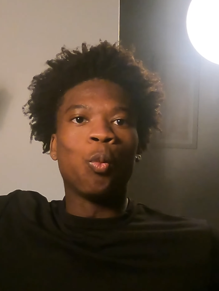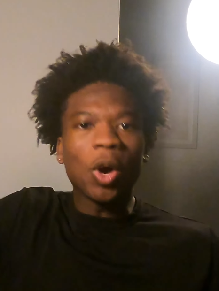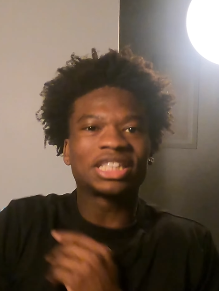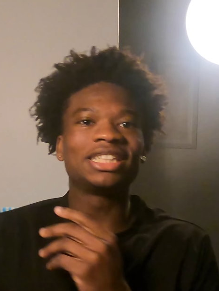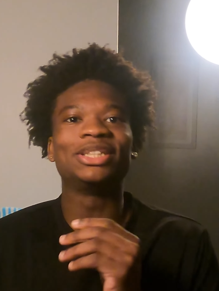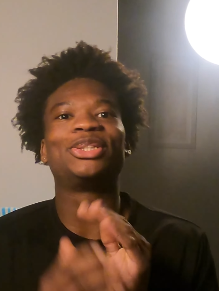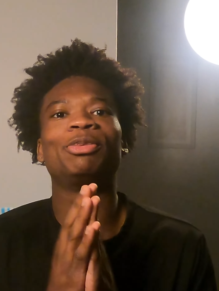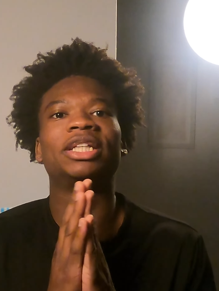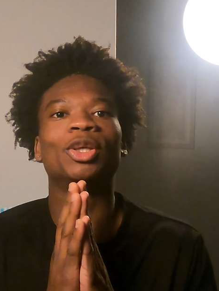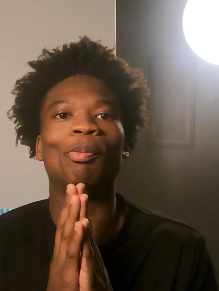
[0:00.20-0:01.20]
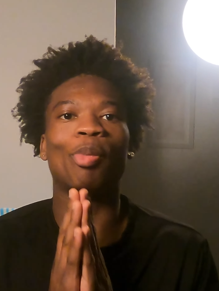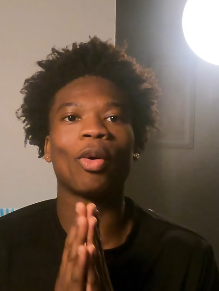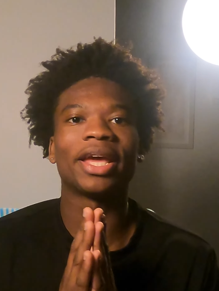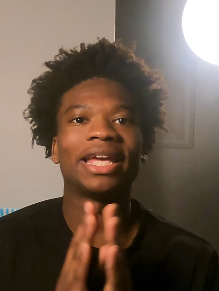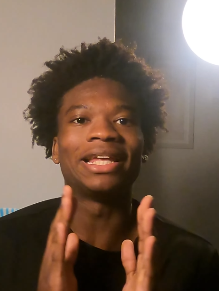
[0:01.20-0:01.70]
What's good YouTube? It's your
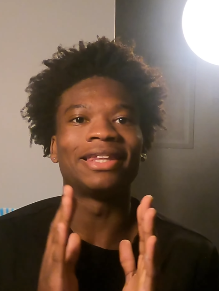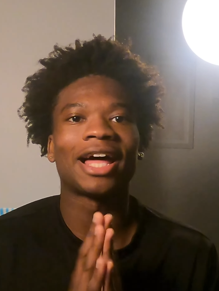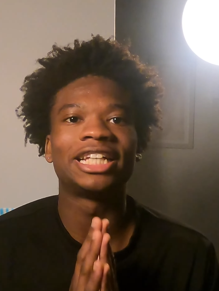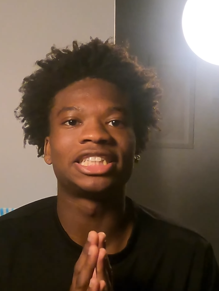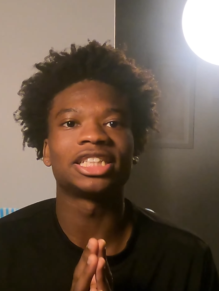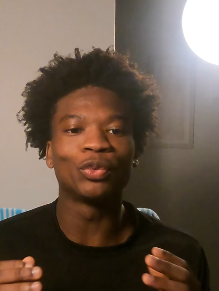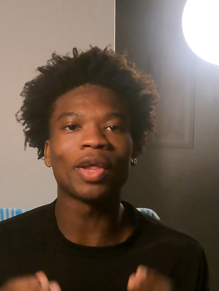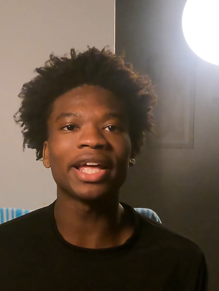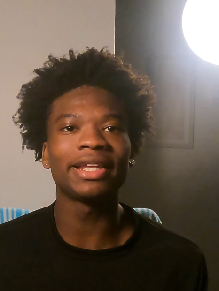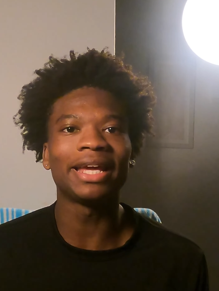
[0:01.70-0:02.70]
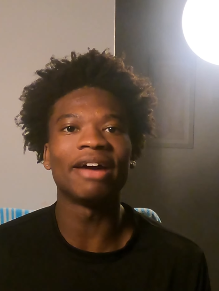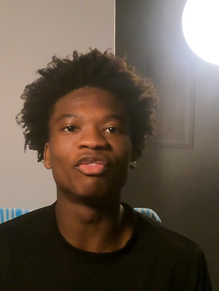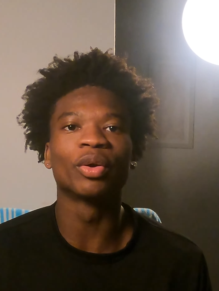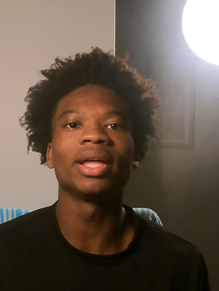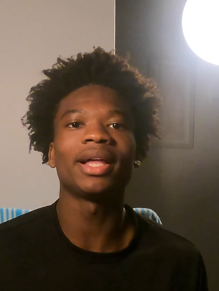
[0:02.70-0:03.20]
boy Elijah. You likely
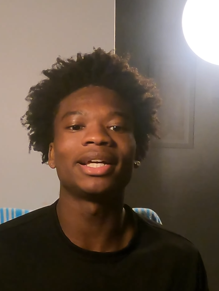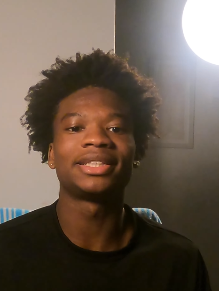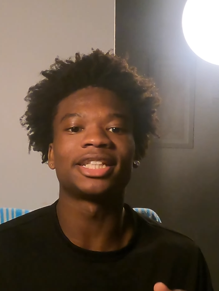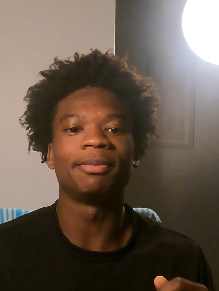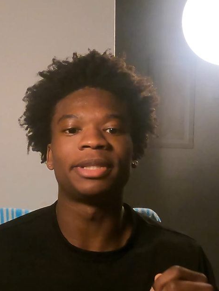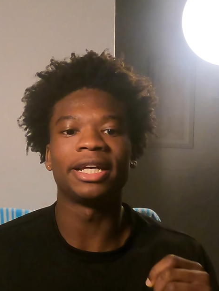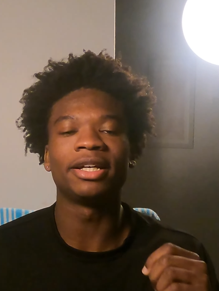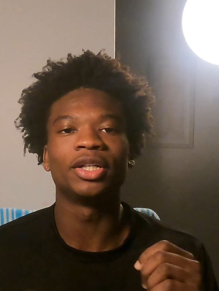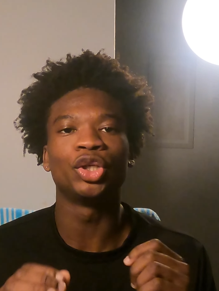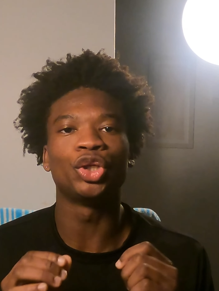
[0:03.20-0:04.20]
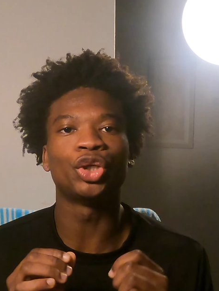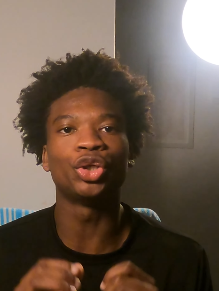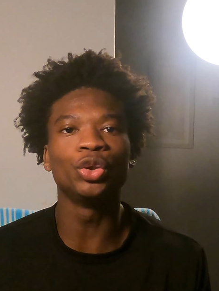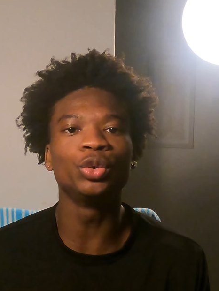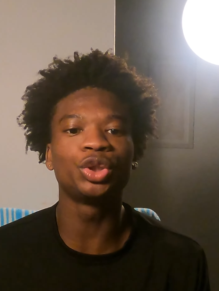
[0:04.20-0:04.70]
have realized something
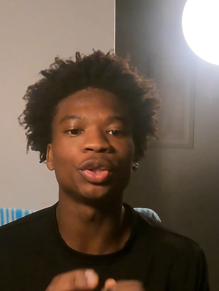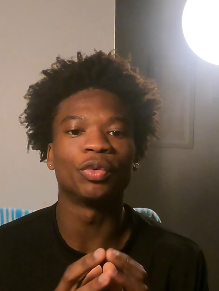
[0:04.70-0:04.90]
huge